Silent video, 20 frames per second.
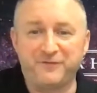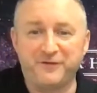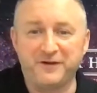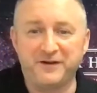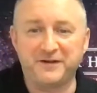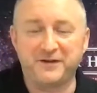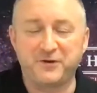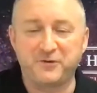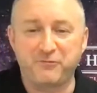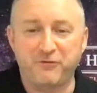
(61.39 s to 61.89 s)

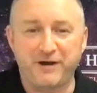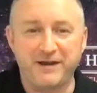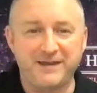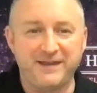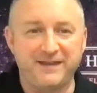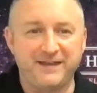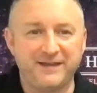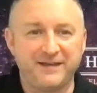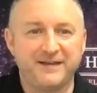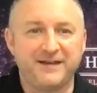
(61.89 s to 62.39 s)
a
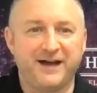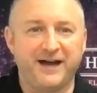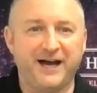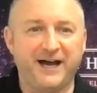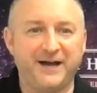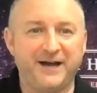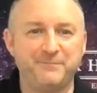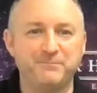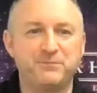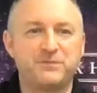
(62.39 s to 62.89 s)
great
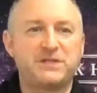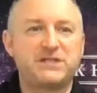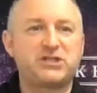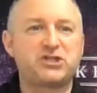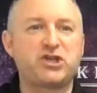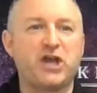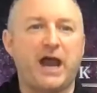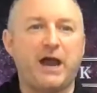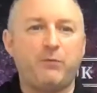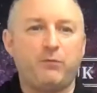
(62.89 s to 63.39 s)

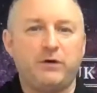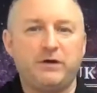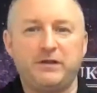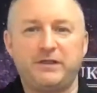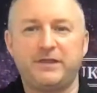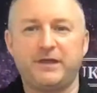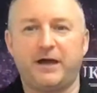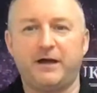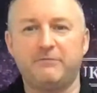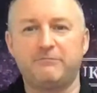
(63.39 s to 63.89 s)
chat
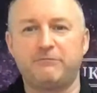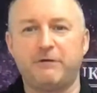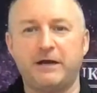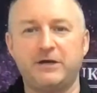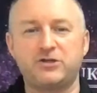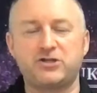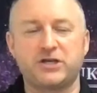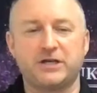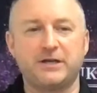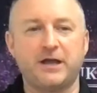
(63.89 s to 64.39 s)
with
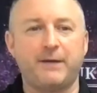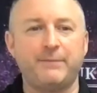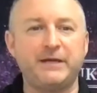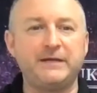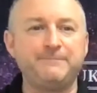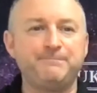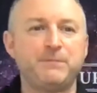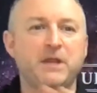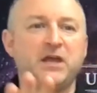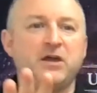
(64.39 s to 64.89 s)
Richard. I
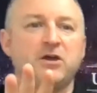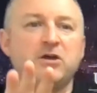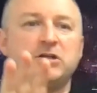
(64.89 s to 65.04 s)
mean,